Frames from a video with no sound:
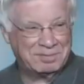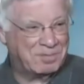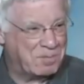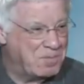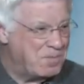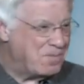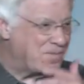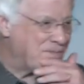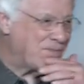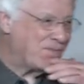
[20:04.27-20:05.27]
Hmm?
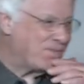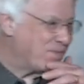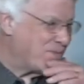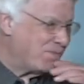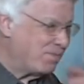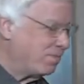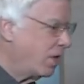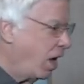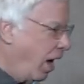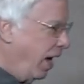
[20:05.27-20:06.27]

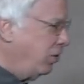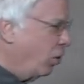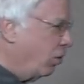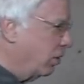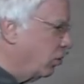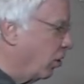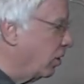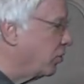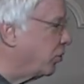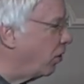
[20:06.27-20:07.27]
I know during
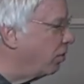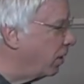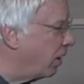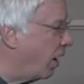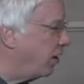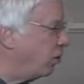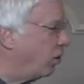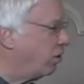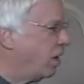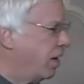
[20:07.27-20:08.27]
a sermon, I
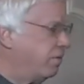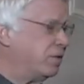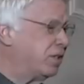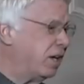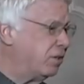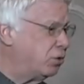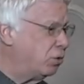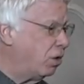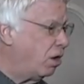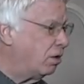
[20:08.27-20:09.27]
know if it's getting too
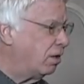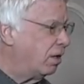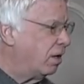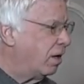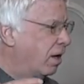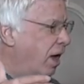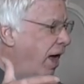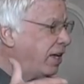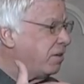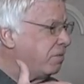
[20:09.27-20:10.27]
long,
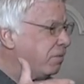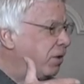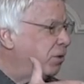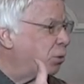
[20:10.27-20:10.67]
I can feel the